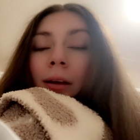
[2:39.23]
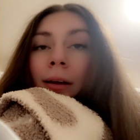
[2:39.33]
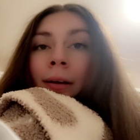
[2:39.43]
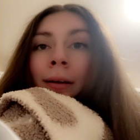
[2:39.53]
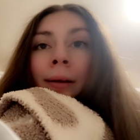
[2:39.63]

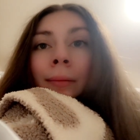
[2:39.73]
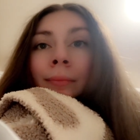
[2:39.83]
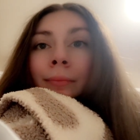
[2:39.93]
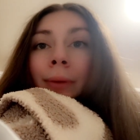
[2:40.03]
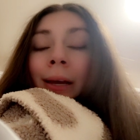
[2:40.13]

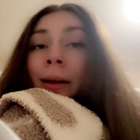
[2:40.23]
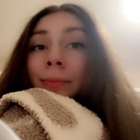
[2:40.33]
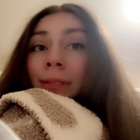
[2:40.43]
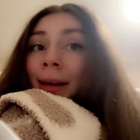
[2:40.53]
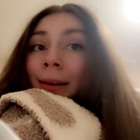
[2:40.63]
Um, big
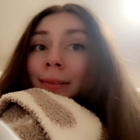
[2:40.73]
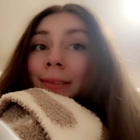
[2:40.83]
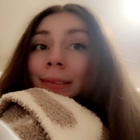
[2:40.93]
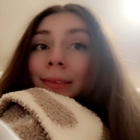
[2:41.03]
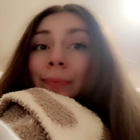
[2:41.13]

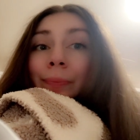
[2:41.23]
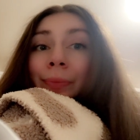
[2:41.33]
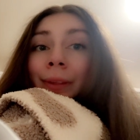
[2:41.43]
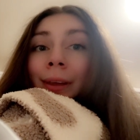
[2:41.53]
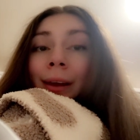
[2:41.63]
updates.
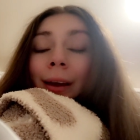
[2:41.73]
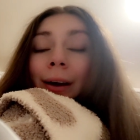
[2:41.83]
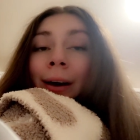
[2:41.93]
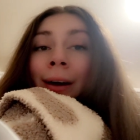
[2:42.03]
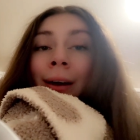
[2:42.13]

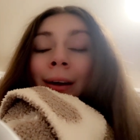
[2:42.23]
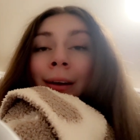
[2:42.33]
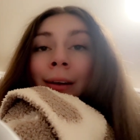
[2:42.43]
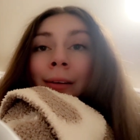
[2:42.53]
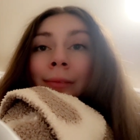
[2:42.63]

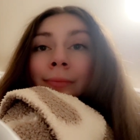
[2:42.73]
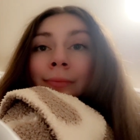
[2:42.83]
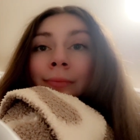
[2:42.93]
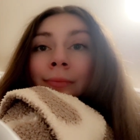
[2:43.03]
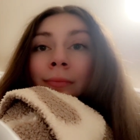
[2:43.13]
I
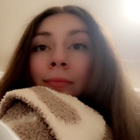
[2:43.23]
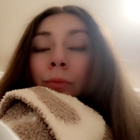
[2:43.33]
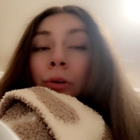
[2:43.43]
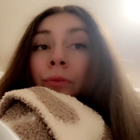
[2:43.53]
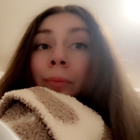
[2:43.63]

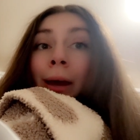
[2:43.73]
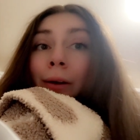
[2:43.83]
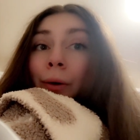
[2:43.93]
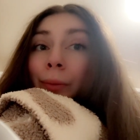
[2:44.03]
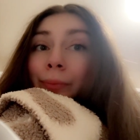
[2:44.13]
moved back
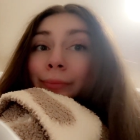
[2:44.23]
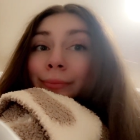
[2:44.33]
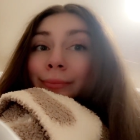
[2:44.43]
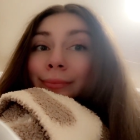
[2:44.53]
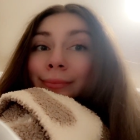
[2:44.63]
home,
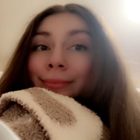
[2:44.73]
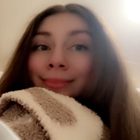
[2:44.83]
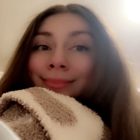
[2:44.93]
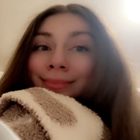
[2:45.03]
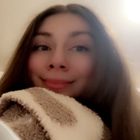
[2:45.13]

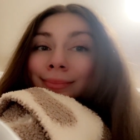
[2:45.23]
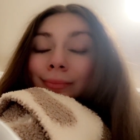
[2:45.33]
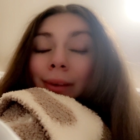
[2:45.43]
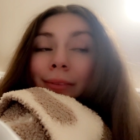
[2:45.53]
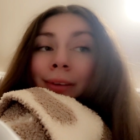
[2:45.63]

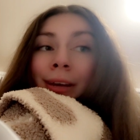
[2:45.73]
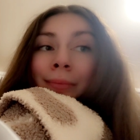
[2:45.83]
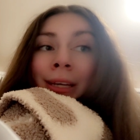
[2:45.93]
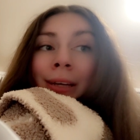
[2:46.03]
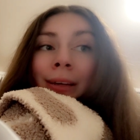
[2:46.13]
my
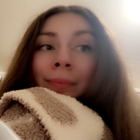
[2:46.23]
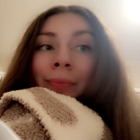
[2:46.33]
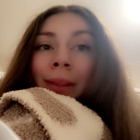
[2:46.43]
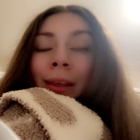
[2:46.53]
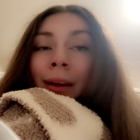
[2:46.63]
family,
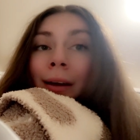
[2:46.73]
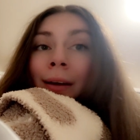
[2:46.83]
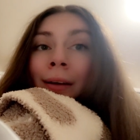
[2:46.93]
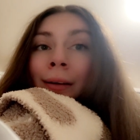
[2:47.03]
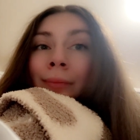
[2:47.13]

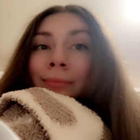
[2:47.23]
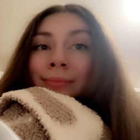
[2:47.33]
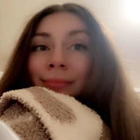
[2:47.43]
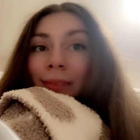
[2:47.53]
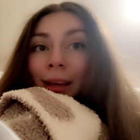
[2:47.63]
um,
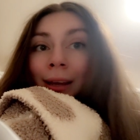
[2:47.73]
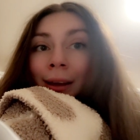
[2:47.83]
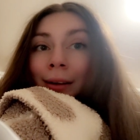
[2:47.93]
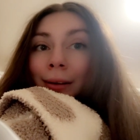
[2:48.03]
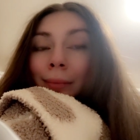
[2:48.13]
I
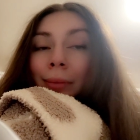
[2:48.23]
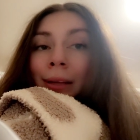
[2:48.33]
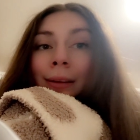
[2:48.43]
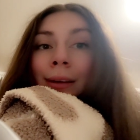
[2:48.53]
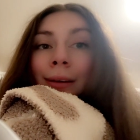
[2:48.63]
got
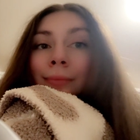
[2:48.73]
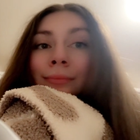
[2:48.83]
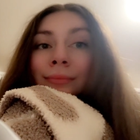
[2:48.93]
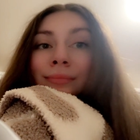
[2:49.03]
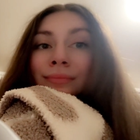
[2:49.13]
completely
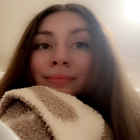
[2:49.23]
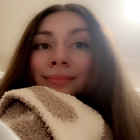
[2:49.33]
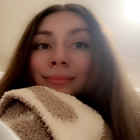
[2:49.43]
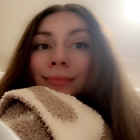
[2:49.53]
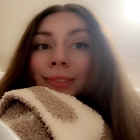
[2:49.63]

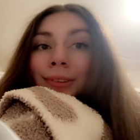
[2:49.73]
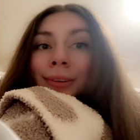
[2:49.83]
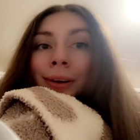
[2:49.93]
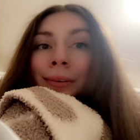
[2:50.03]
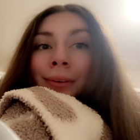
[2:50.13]

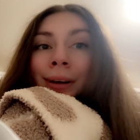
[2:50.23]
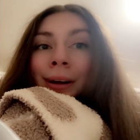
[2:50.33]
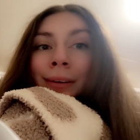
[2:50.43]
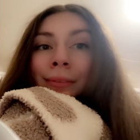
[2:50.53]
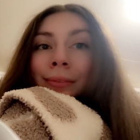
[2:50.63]
screwed over
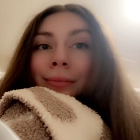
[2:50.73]
out of